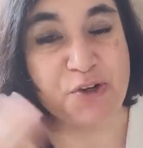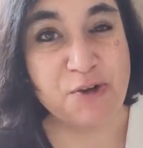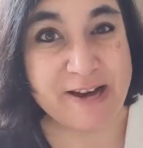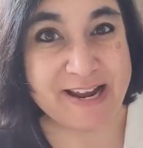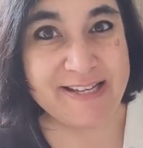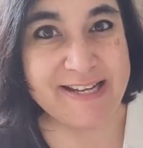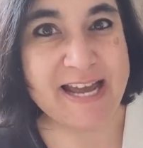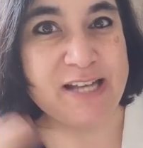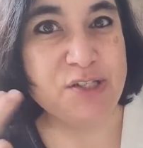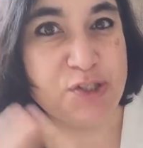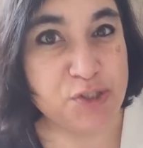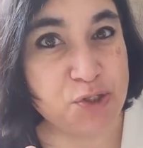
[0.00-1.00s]
grade
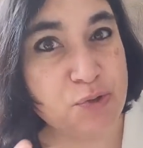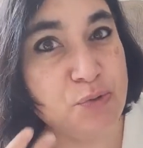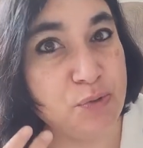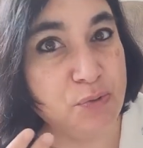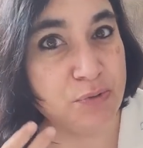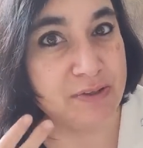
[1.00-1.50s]
has two